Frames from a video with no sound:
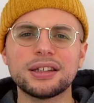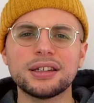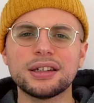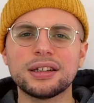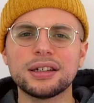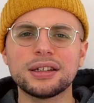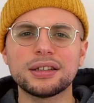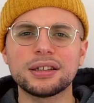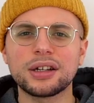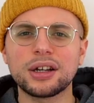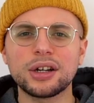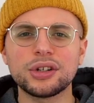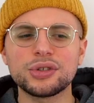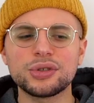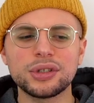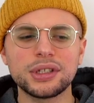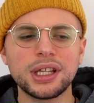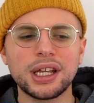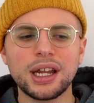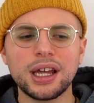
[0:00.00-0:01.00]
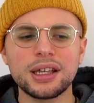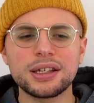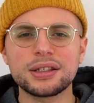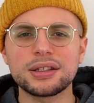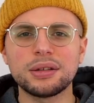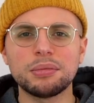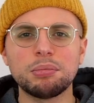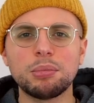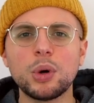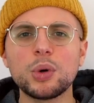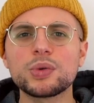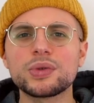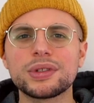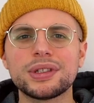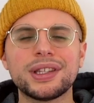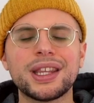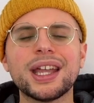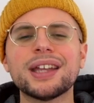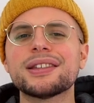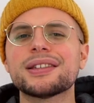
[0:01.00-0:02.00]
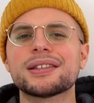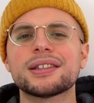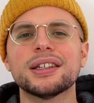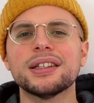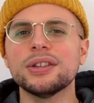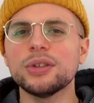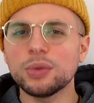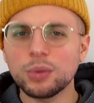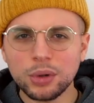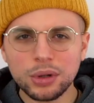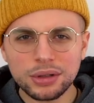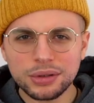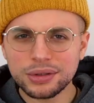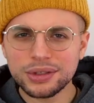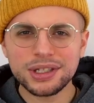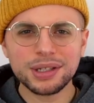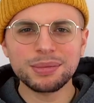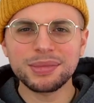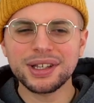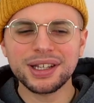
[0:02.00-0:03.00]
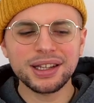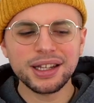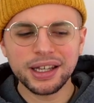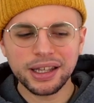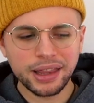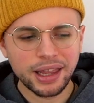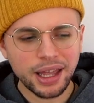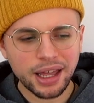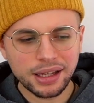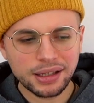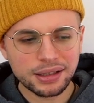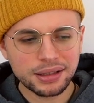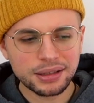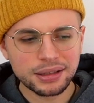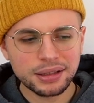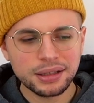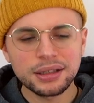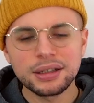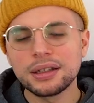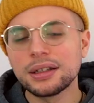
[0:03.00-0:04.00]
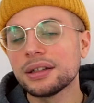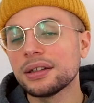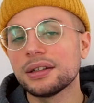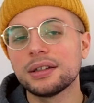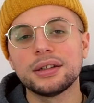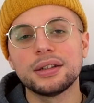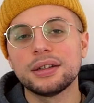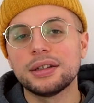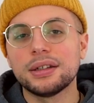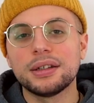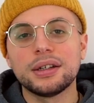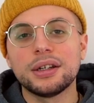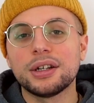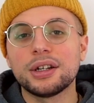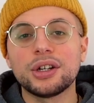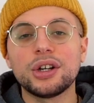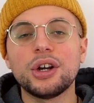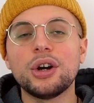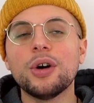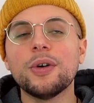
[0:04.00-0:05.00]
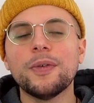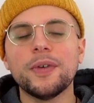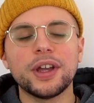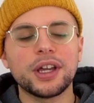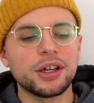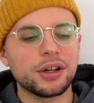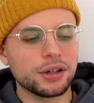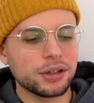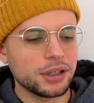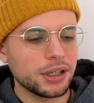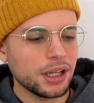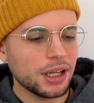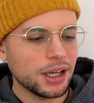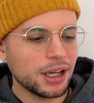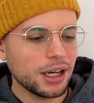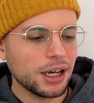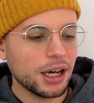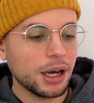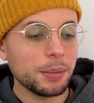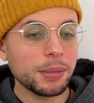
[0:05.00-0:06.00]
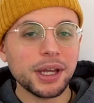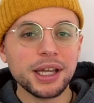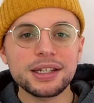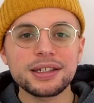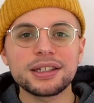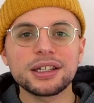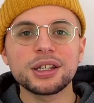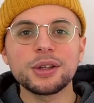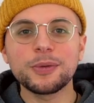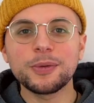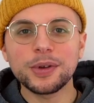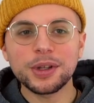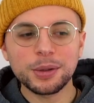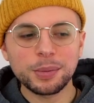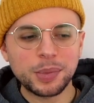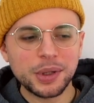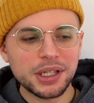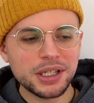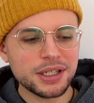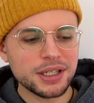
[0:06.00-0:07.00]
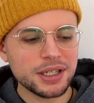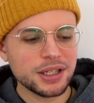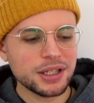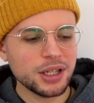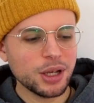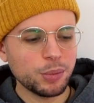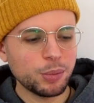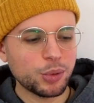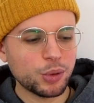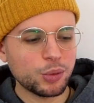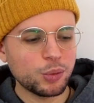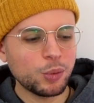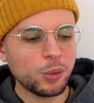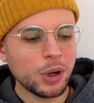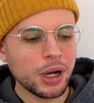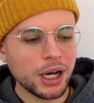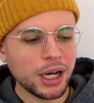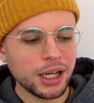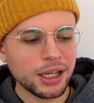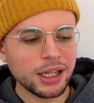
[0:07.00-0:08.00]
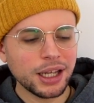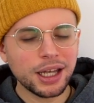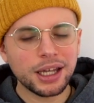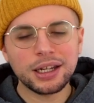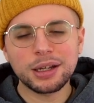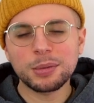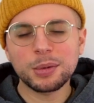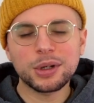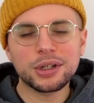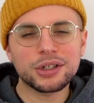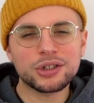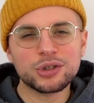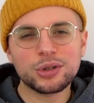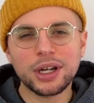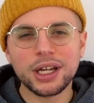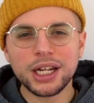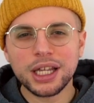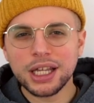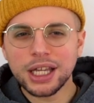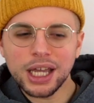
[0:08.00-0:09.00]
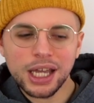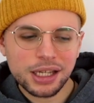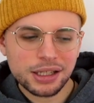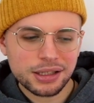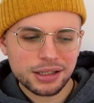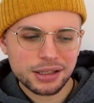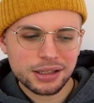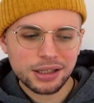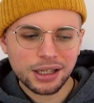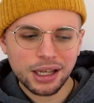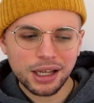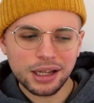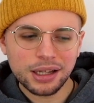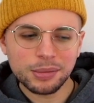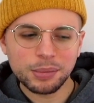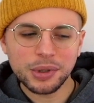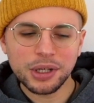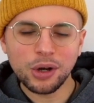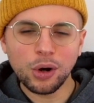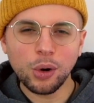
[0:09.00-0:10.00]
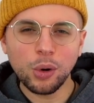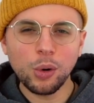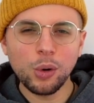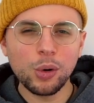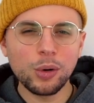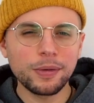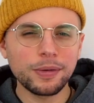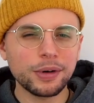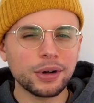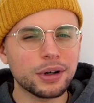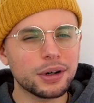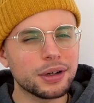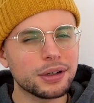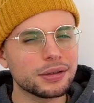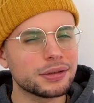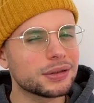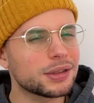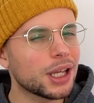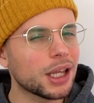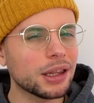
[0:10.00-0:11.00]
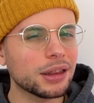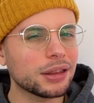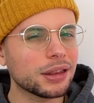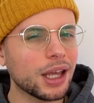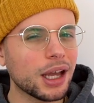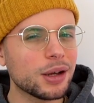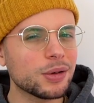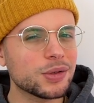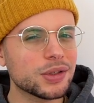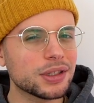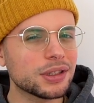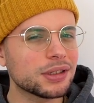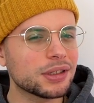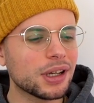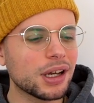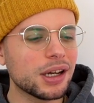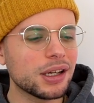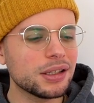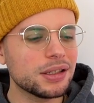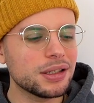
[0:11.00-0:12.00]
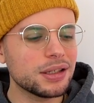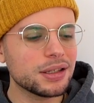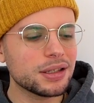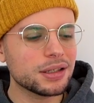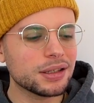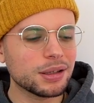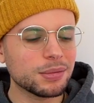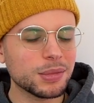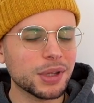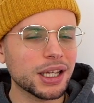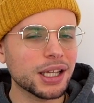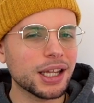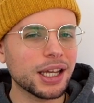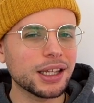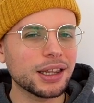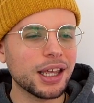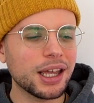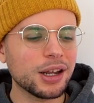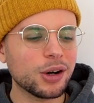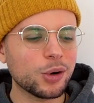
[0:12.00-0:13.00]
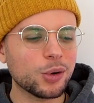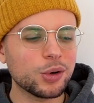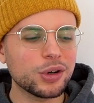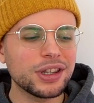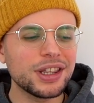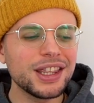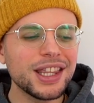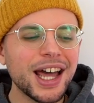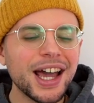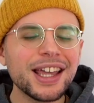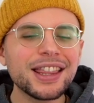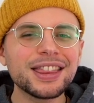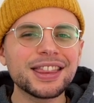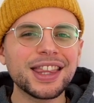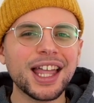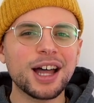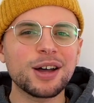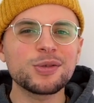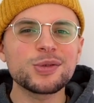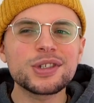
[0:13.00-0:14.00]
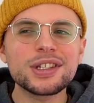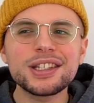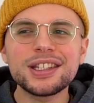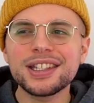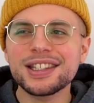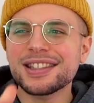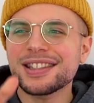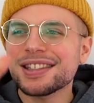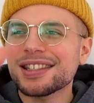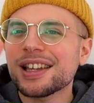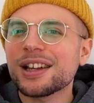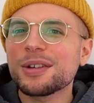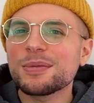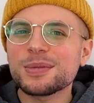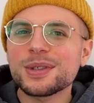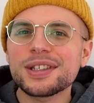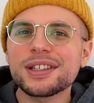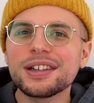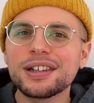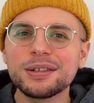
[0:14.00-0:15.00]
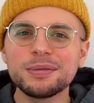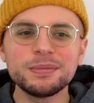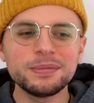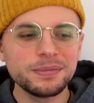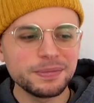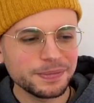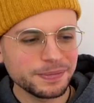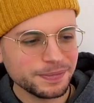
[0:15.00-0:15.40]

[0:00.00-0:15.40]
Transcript: the country that has the most debts in the world or something like that? Go figure. I'm guessing the Philippines is number one, and I'm gonna try to guess it'll be over 10,000 tons, something like that, or 9,000 and something.